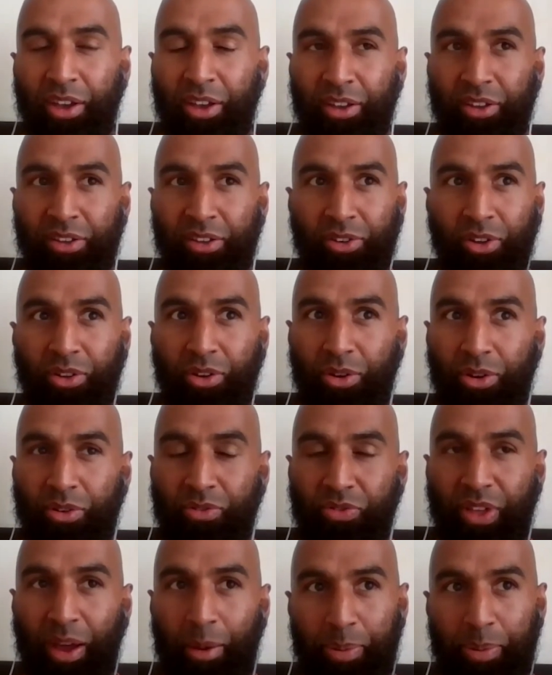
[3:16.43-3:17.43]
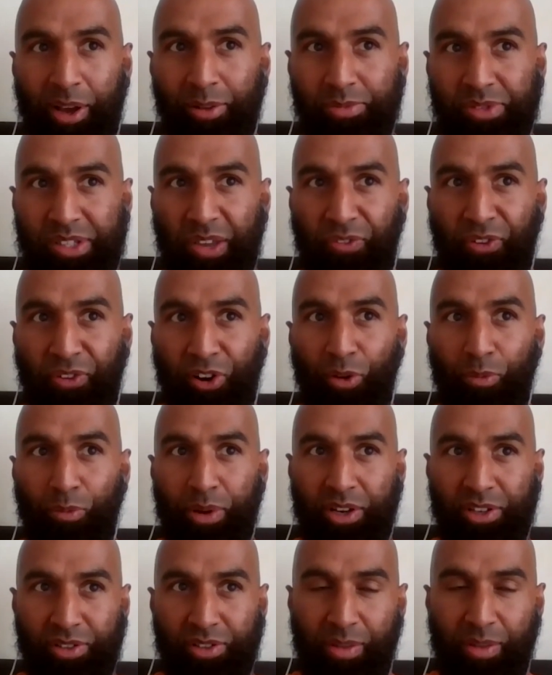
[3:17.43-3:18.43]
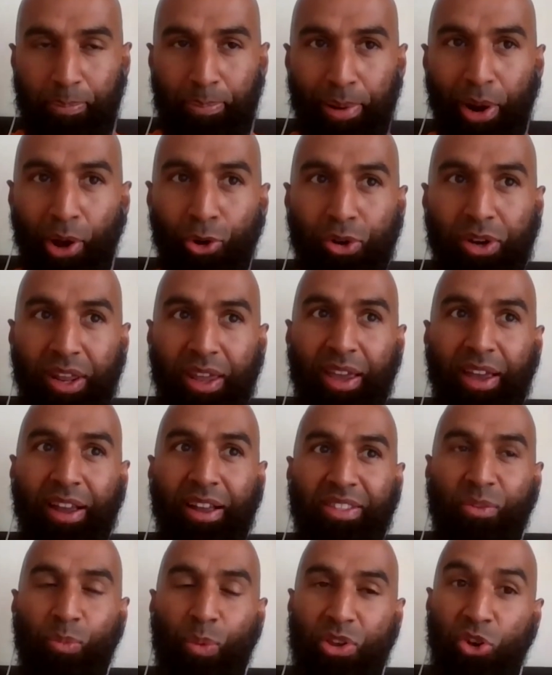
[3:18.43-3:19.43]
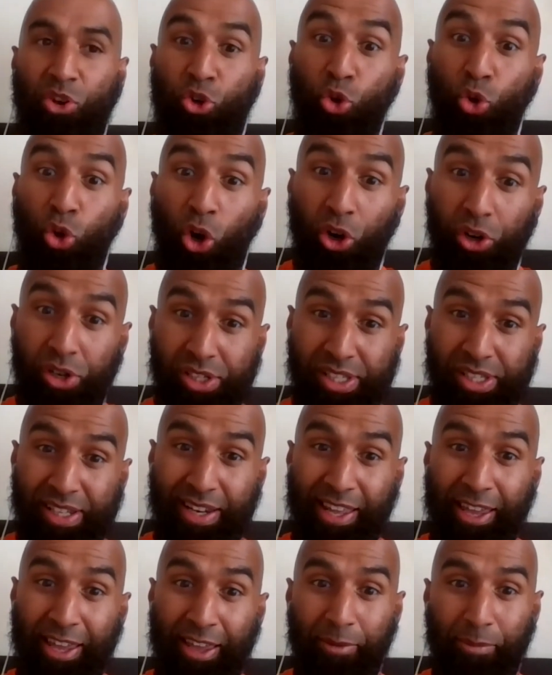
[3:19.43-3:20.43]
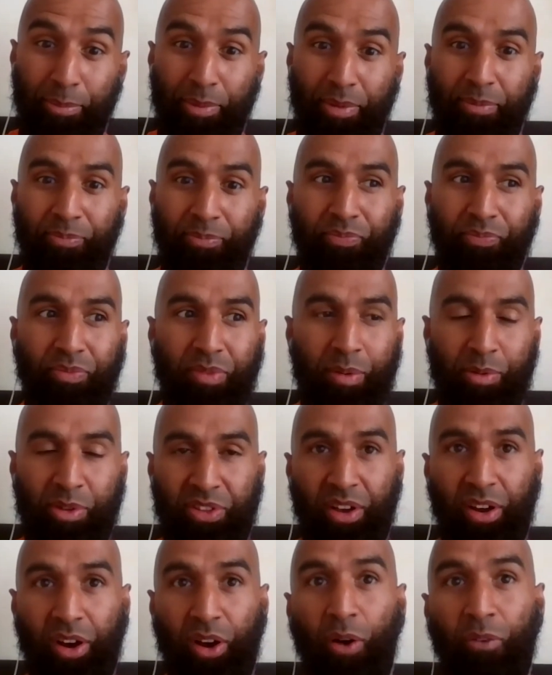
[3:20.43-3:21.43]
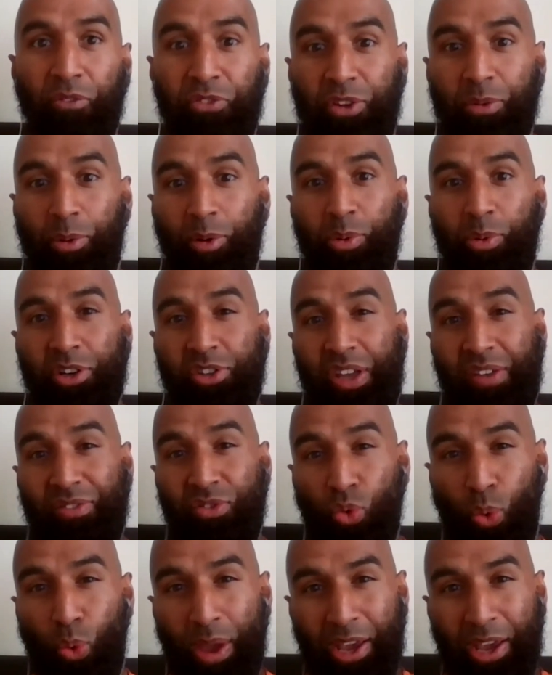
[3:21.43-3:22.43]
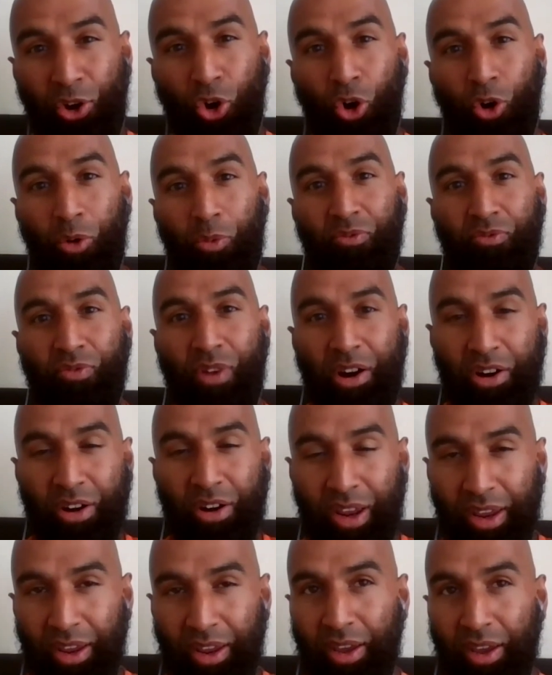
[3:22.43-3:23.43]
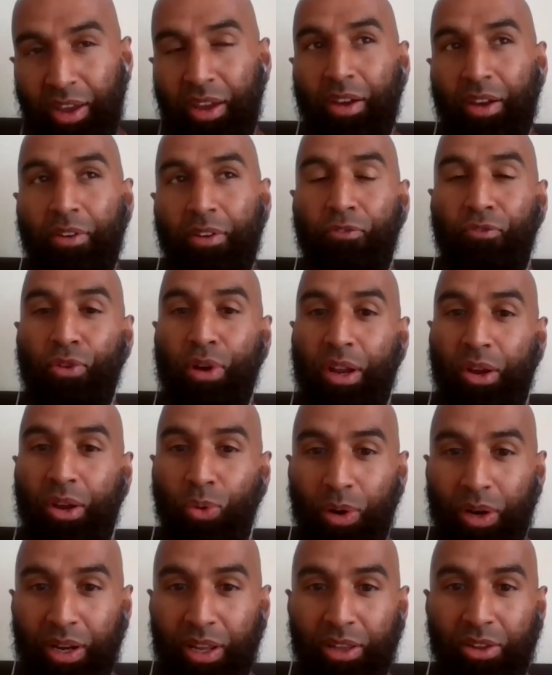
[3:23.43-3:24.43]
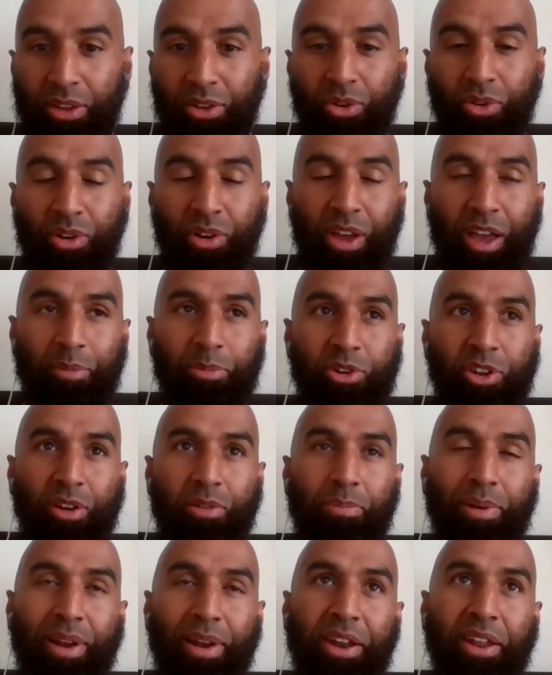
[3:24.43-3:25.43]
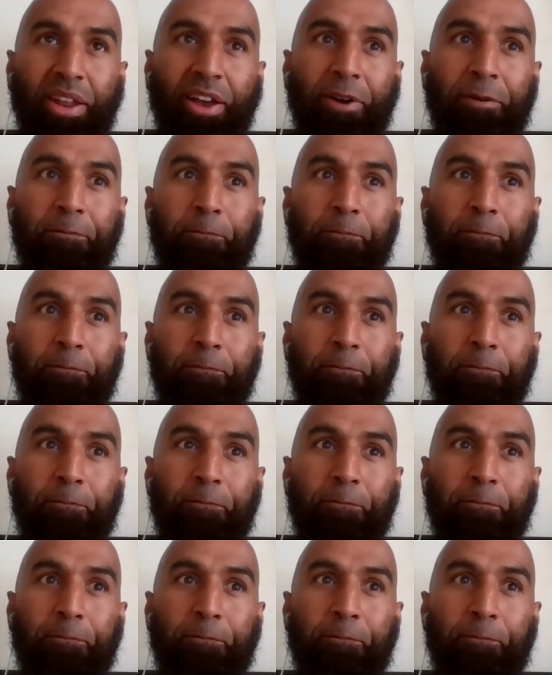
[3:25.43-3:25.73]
So that becomes difficult because of the bloating, and then when you do go to sleep, it's uncomfortable because you have to wake up very frequently to empty your bladder.